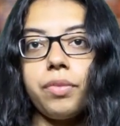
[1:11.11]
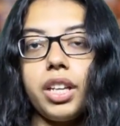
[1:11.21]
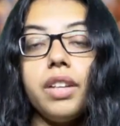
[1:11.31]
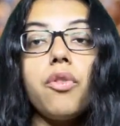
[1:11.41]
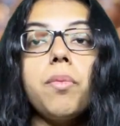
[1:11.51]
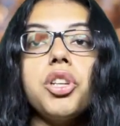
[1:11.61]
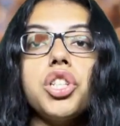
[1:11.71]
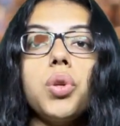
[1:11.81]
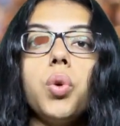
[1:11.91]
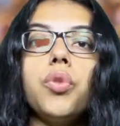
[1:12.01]

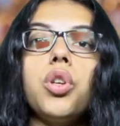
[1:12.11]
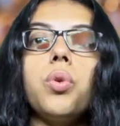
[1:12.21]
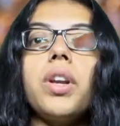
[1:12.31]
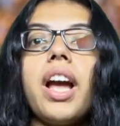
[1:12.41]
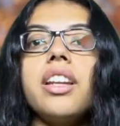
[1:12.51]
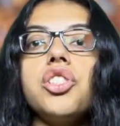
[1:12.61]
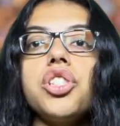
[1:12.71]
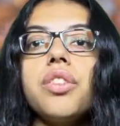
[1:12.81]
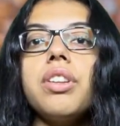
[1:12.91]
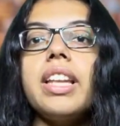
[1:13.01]
Information overload and a
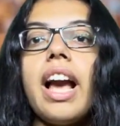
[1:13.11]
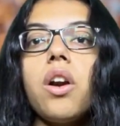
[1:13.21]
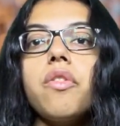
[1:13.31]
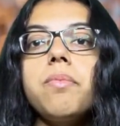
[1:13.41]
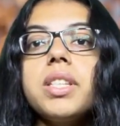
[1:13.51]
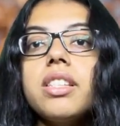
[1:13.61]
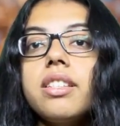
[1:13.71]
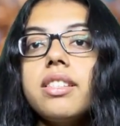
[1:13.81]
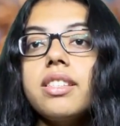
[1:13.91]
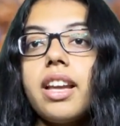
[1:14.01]
general lack of
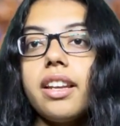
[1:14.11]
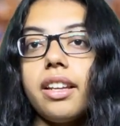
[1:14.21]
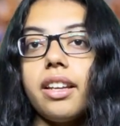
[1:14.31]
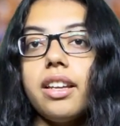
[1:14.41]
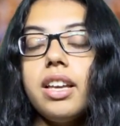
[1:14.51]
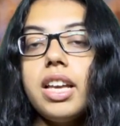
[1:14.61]
misunderstanding